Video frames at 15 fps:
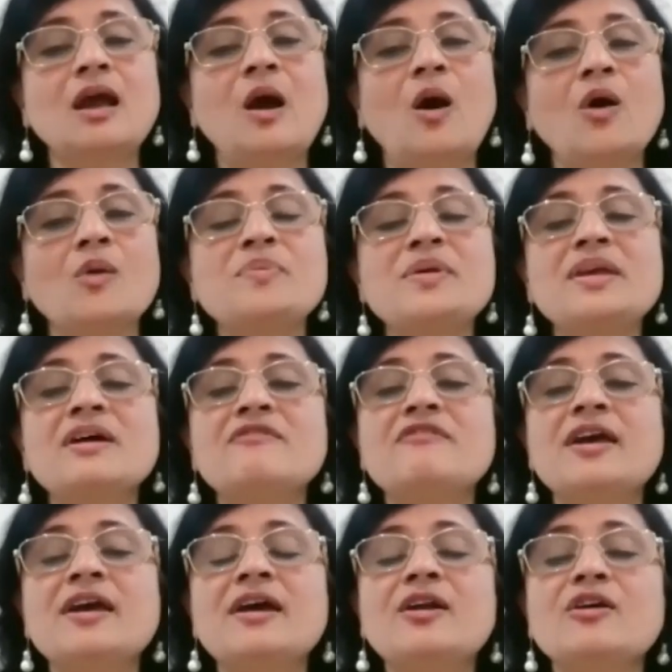or be
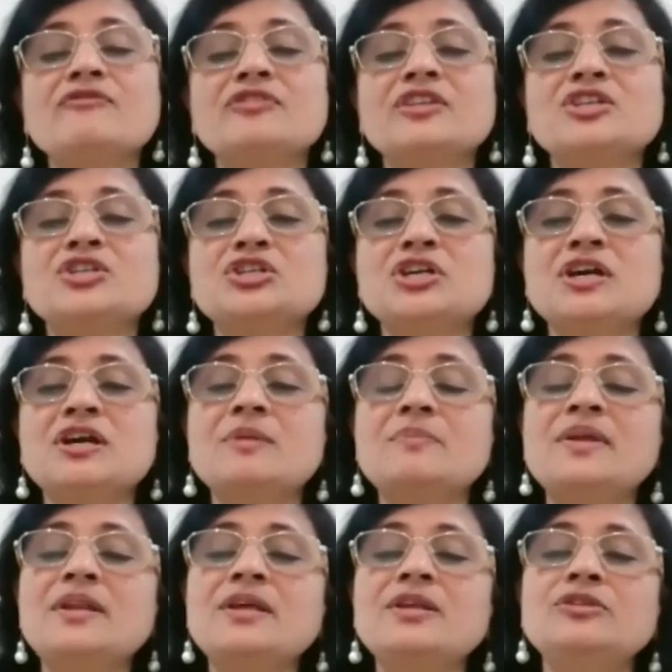aware of the chair
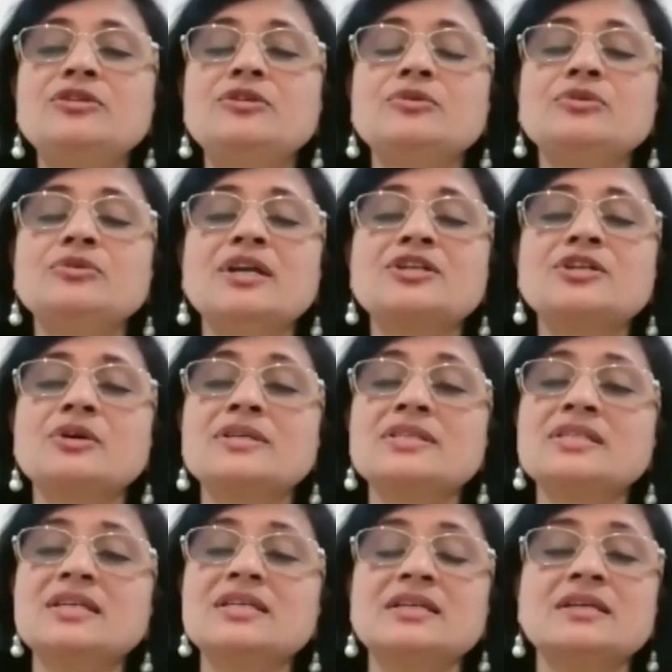beneath you that you are
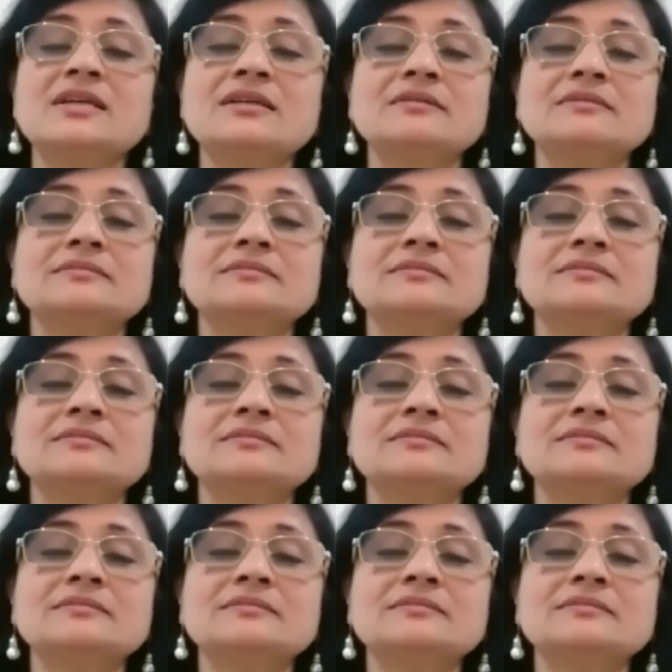sitting.